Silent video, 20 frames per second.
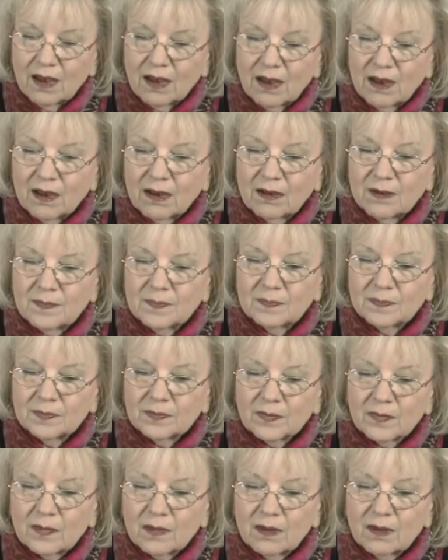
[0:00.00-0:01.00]

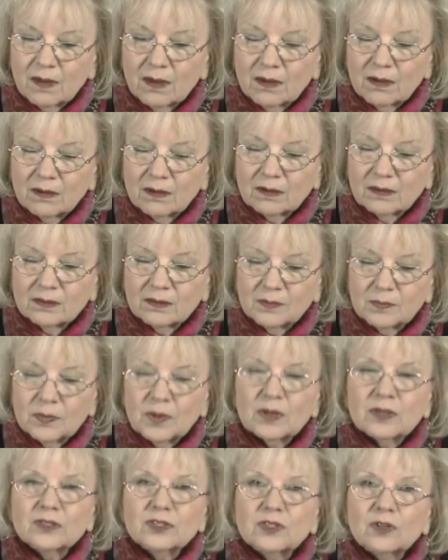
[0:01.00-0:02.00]

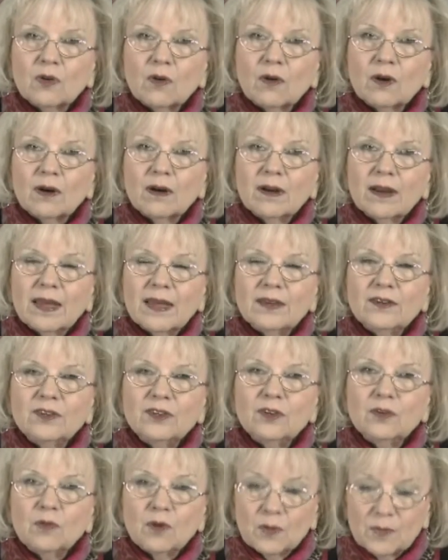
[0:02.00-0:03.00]
bookstore,
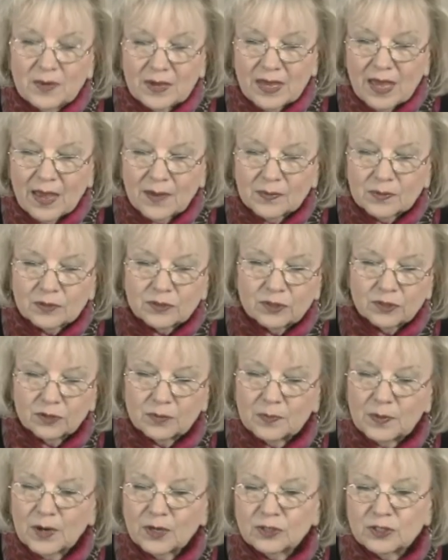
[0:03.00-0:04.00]
and you will be able
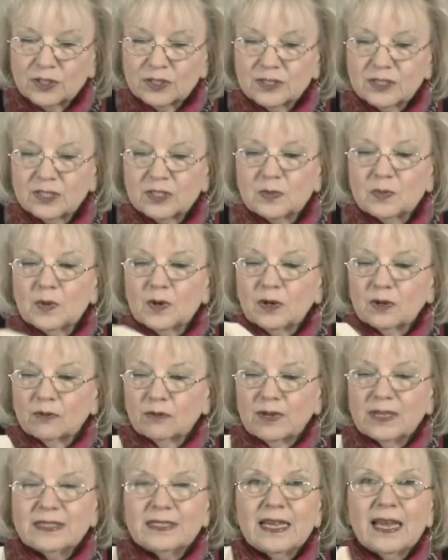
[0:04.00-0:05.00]
to purchase this book,
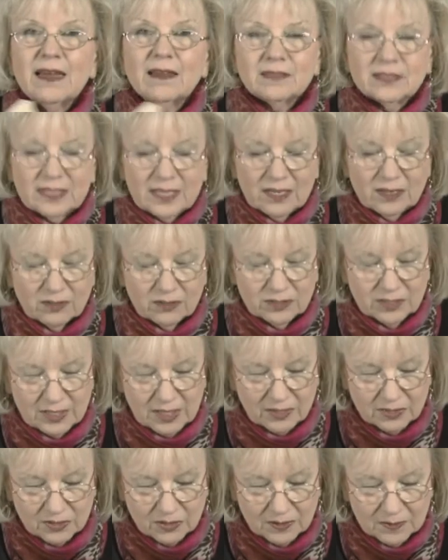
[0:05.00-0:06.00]
Rees Howells
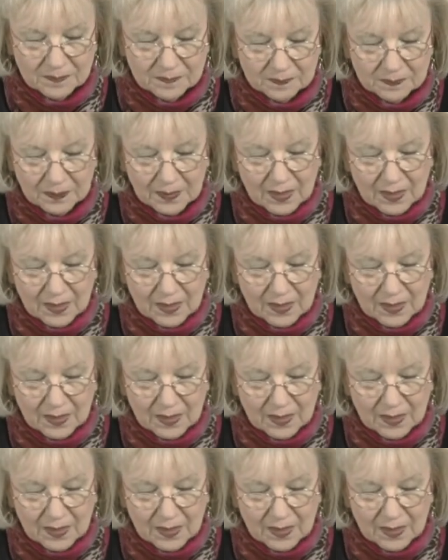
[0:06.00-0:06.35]
Intercessor.